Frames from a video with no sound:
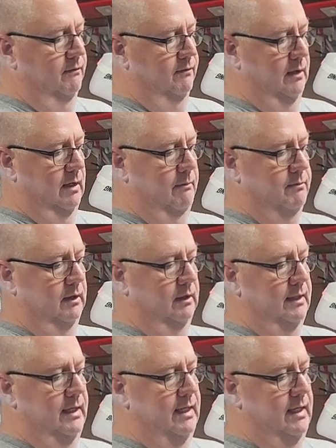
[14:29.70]
from the
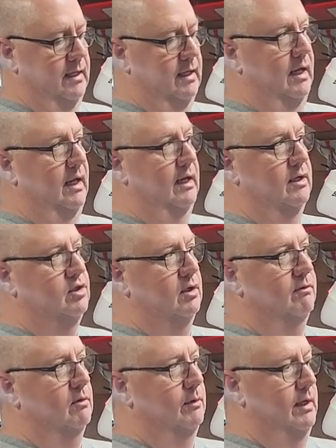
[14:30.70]
leading edge
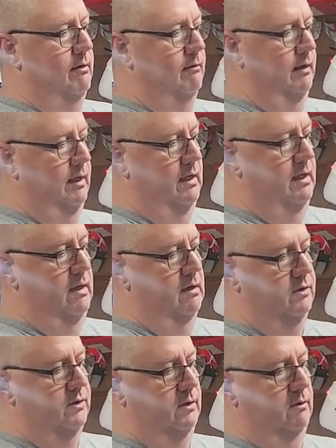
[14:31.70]
of the wing right
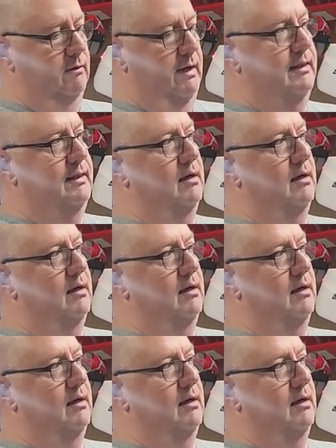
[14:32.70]
here. So right